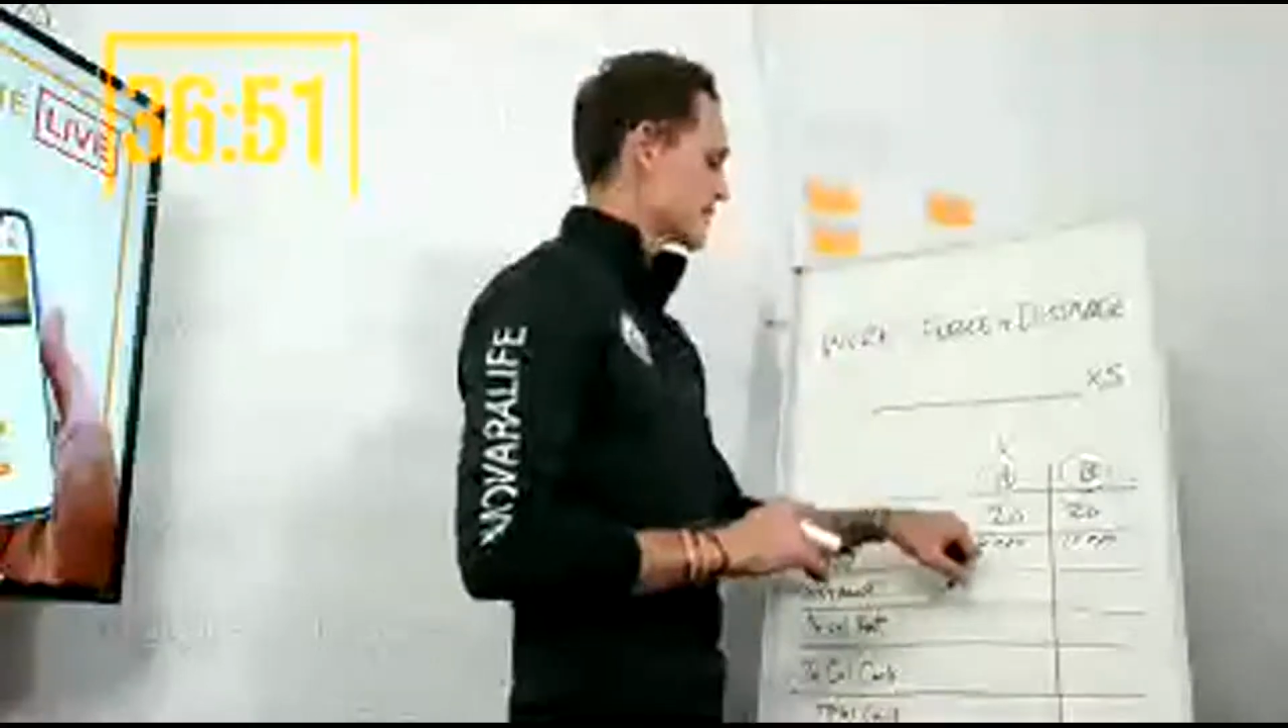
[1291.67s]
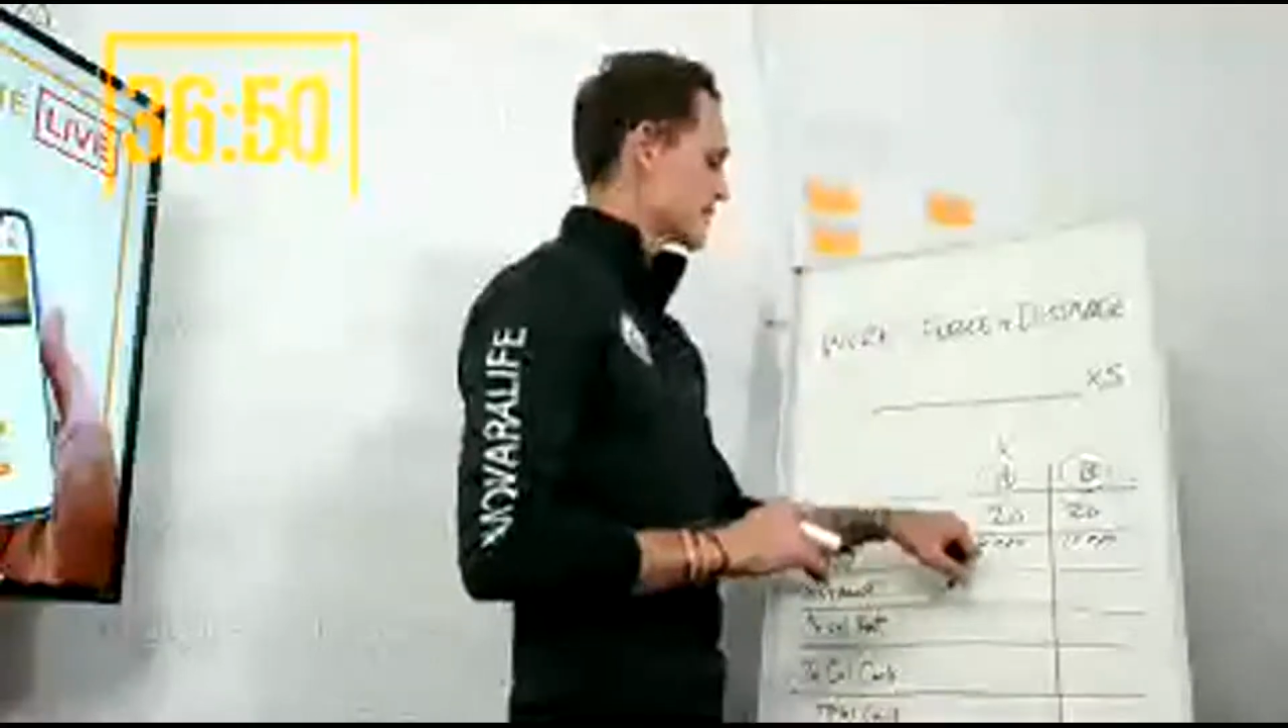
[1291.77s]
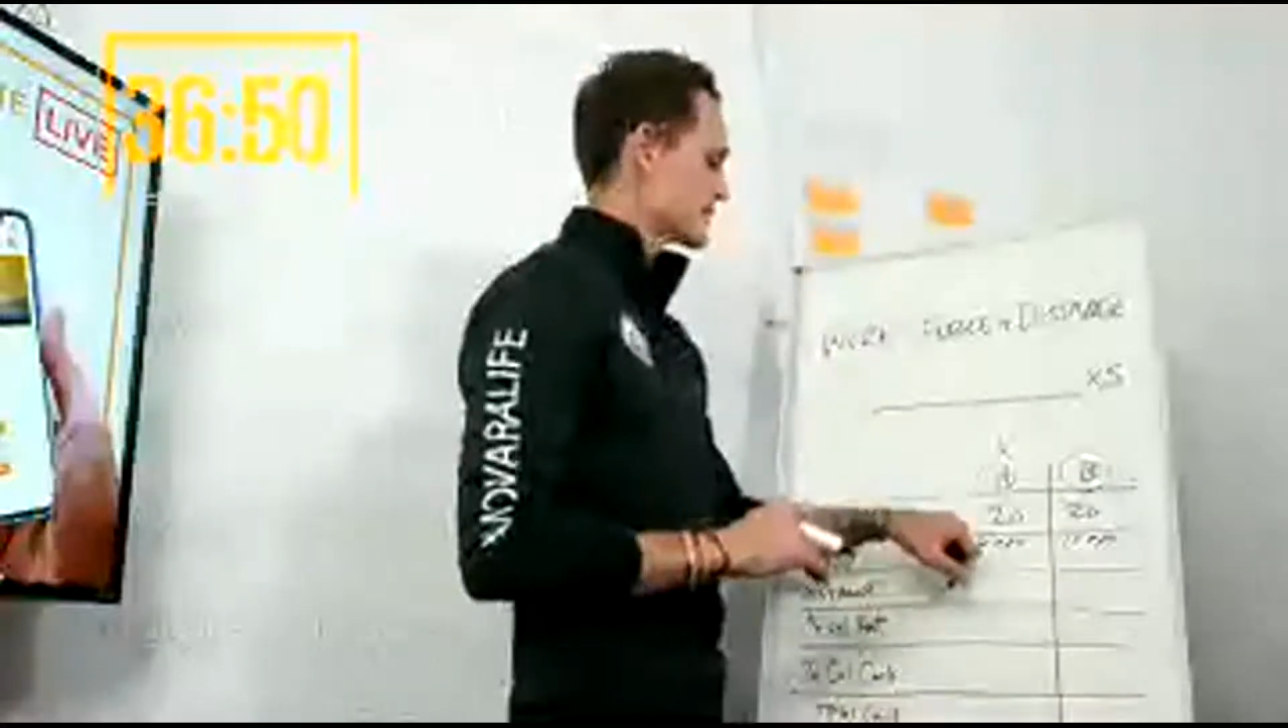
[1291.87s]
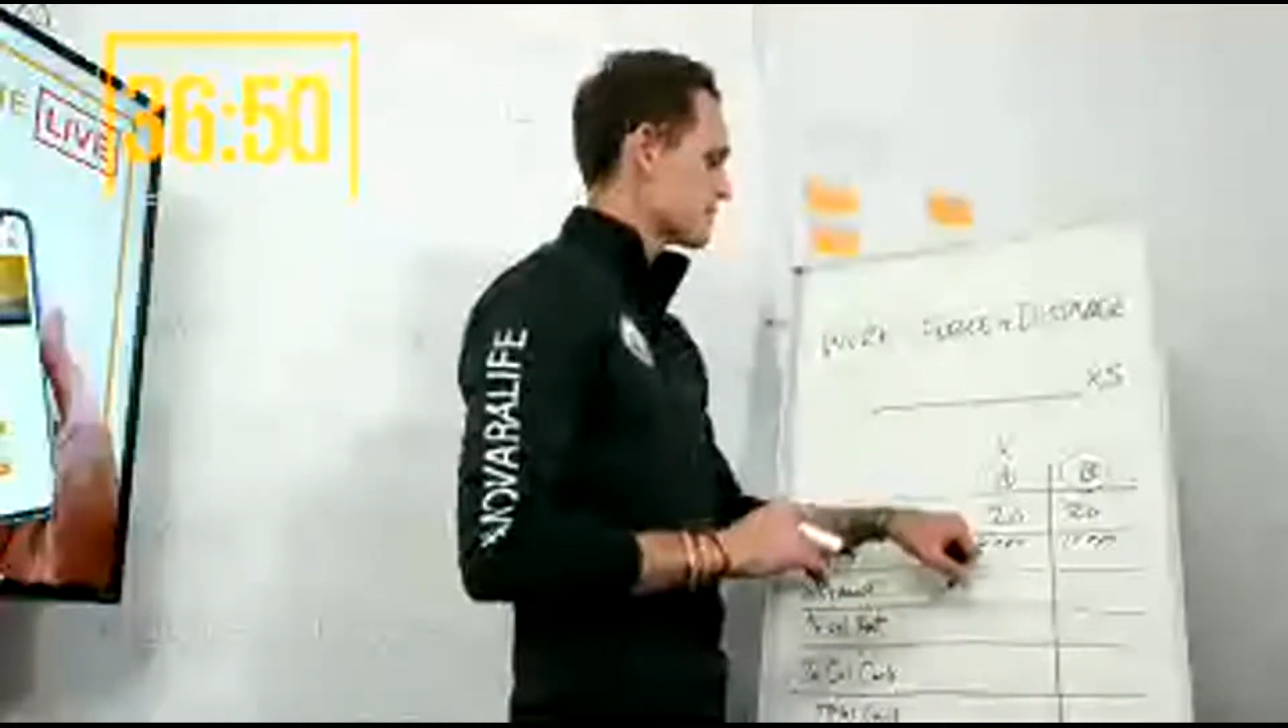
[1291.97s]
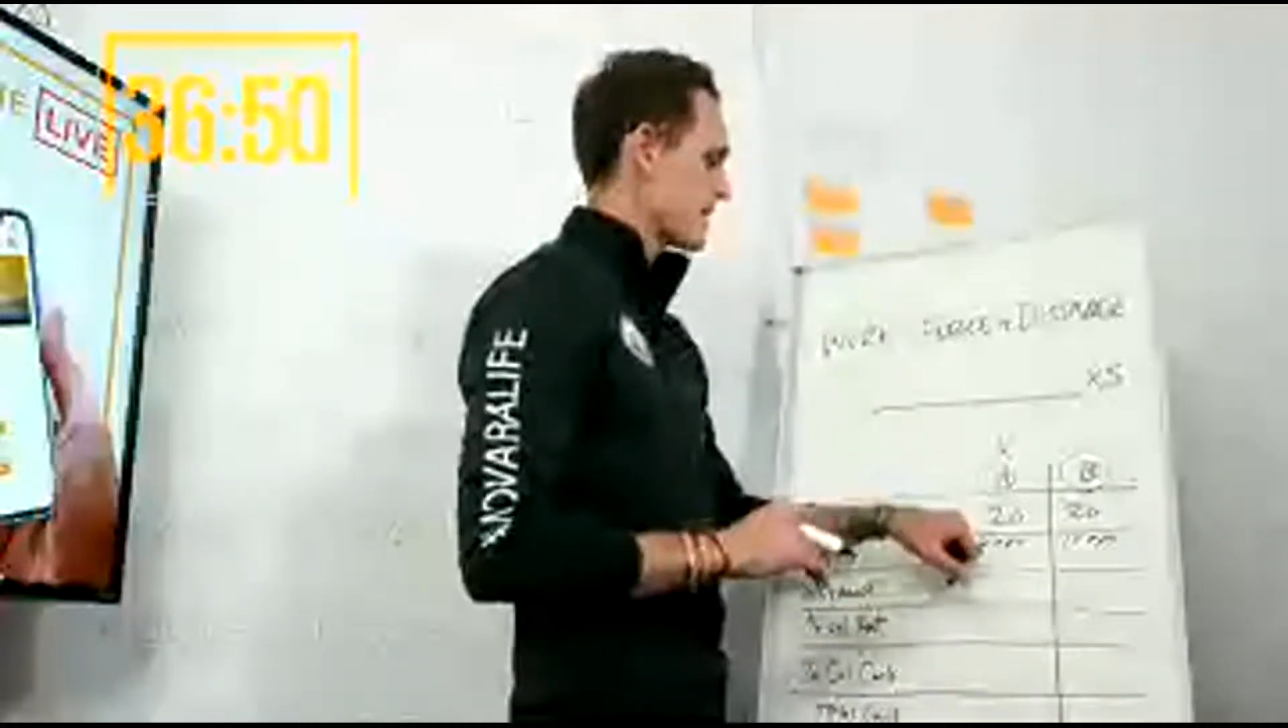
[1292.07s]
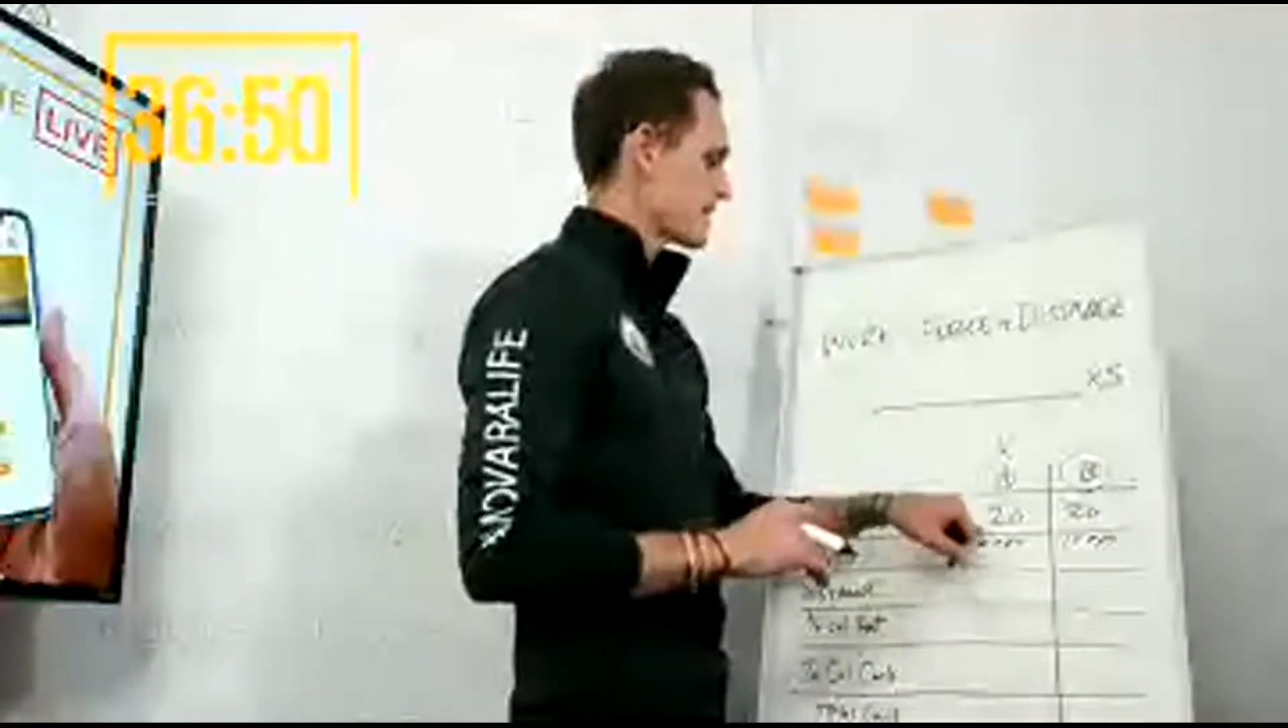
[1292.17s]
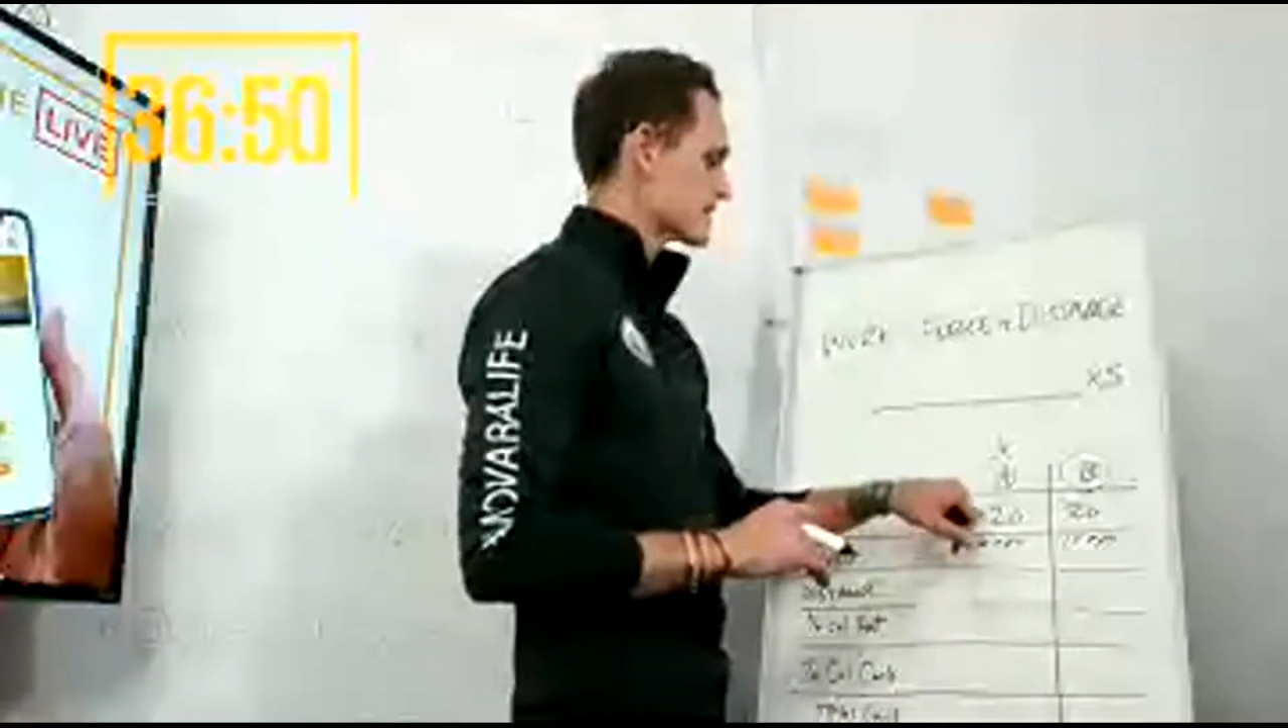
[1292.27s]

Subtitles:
6 miles